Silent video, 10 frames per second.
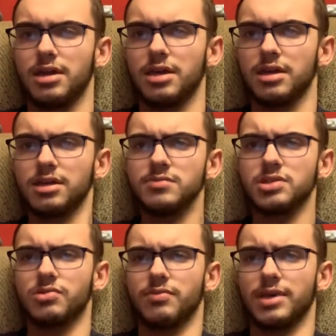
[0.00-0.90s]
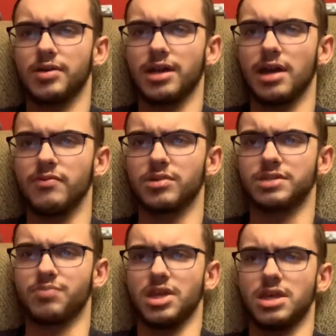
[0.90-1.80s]
It comes to a Mount
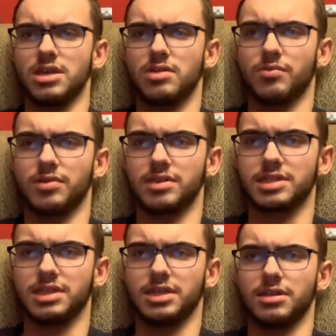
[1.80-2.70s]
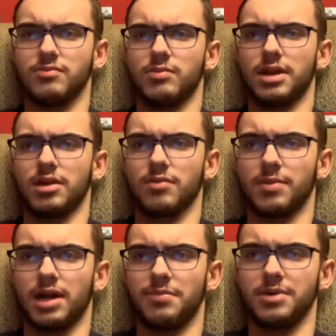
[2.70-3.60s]
Everest peak in the scene where
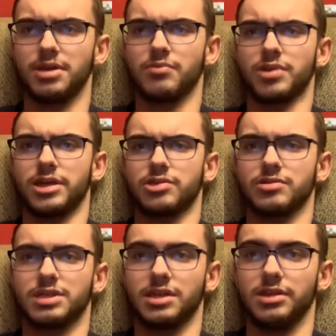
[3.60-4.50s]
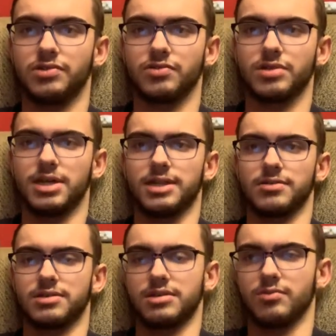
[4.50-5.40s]
Poppy and Branch are singing True
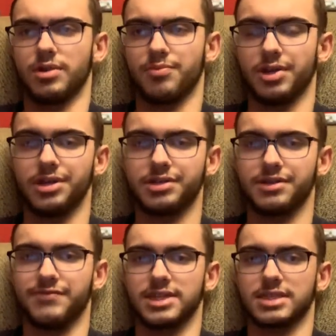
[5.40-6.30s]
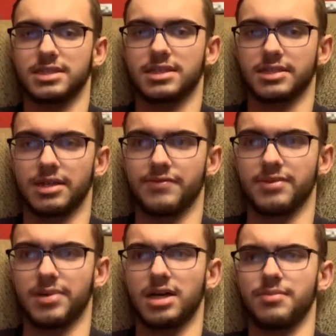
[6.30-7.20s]
Colors, where Branch confesses his love to
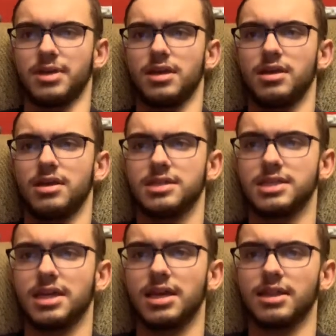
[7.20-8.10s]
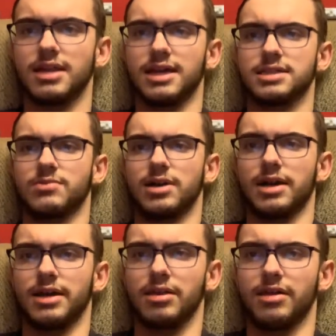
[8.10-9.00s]
Poppy, saying, "That's
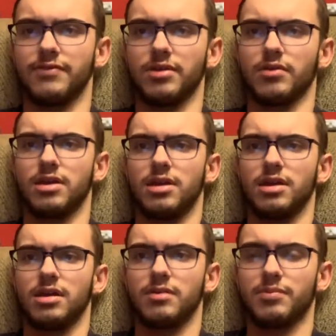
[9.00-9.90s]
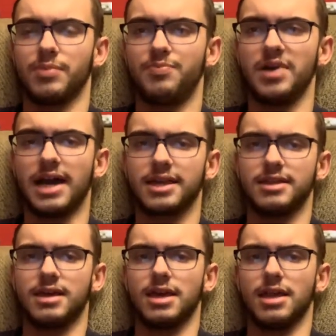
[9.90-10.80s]
why I love you." But back
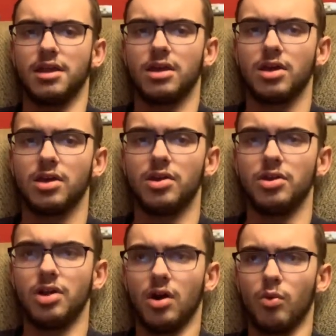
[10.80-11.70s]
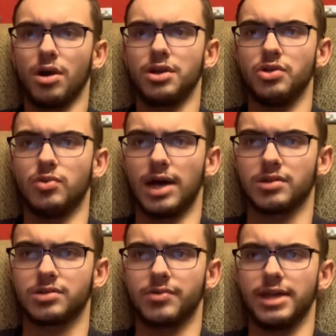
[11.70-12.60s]
then, no one knew how
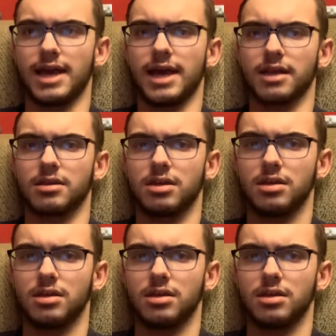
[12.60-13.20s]
to react.